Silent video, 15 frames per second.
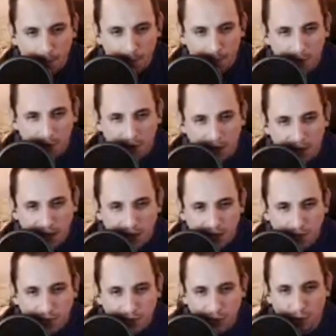But
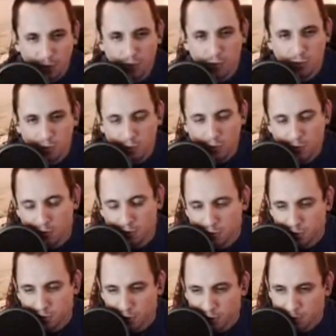if you use your
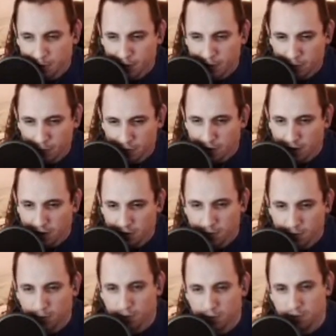charge beam with
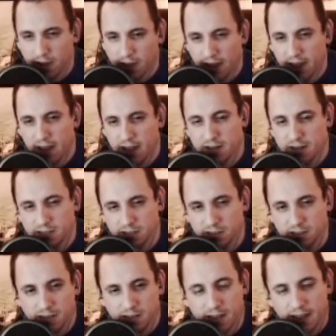Gunvolt and
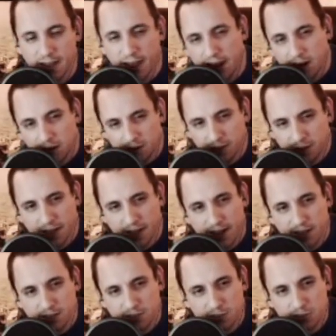angle it
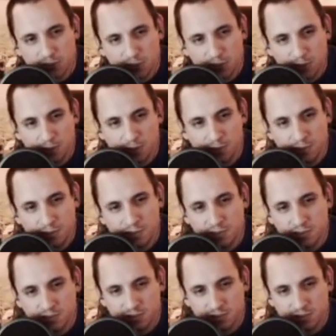at a certain